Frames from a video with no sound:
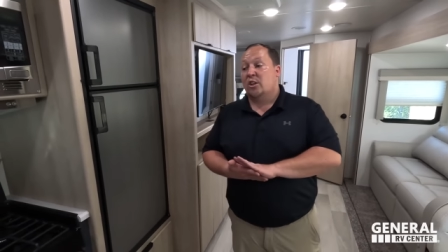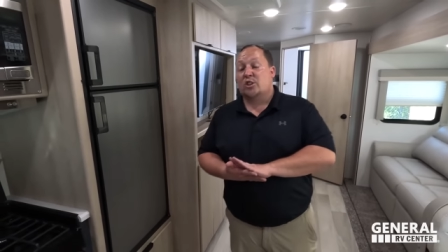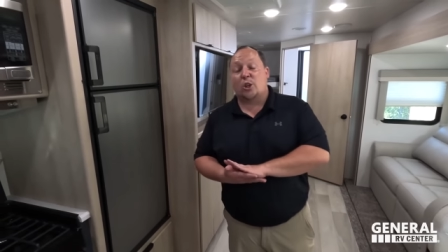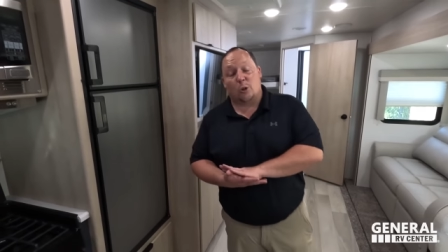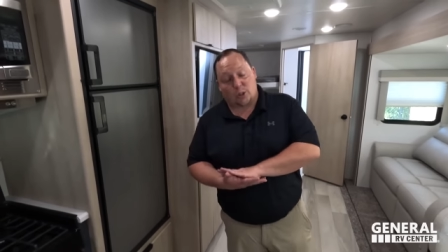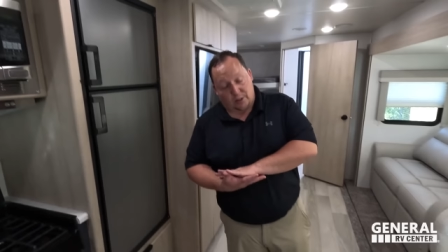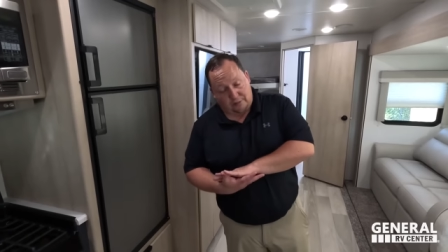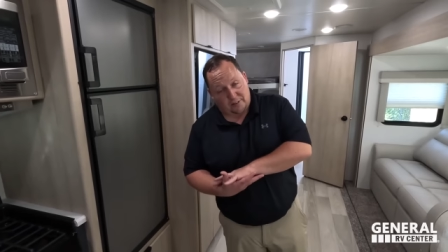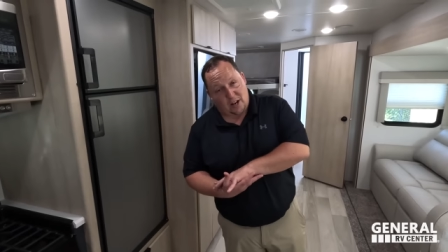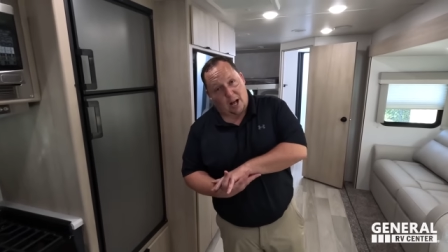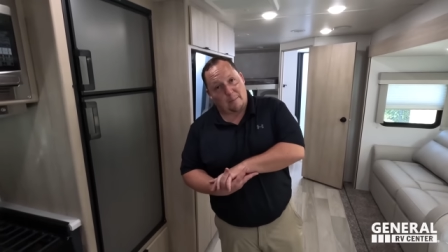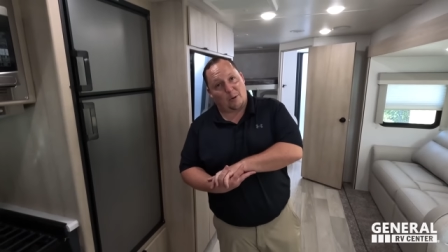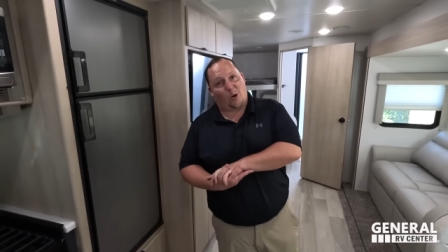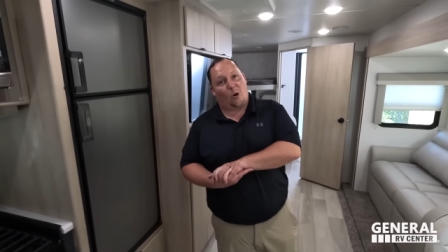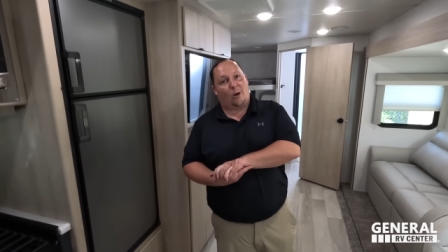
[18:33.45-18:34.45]
So it's a
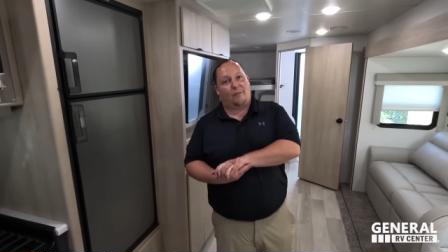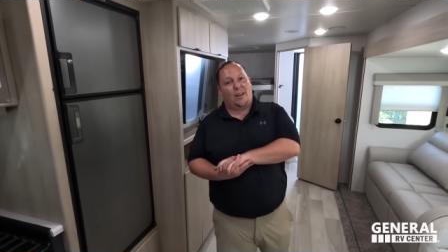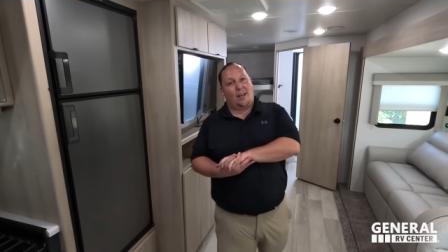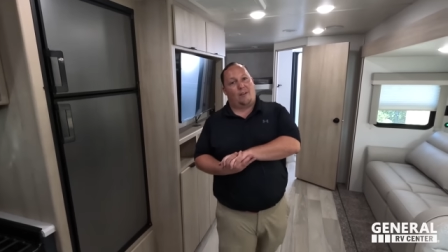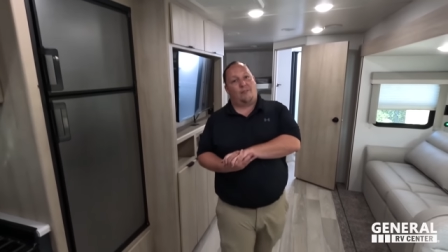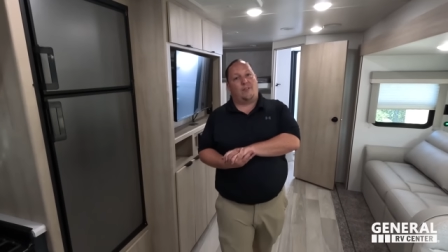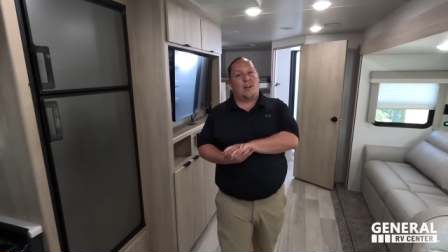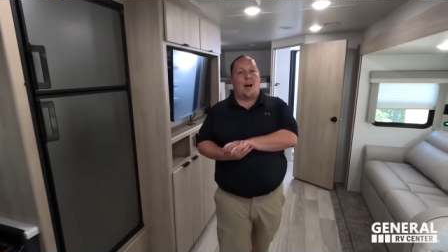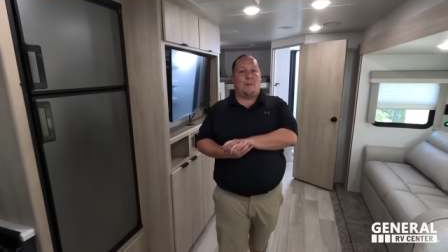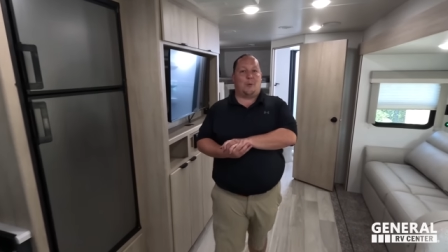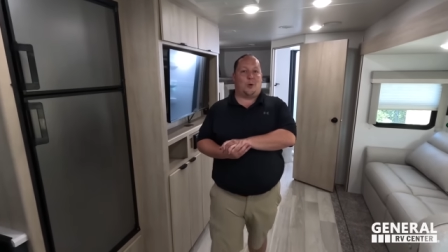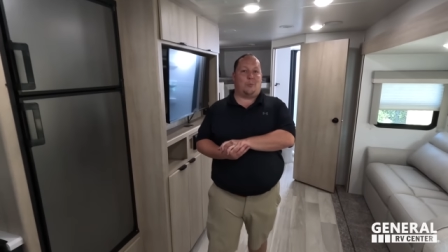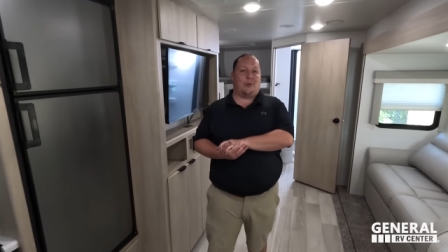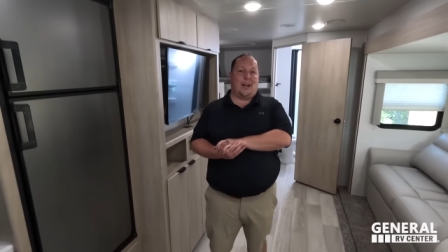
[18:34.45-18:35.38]
phenomenal RV at a phenomenal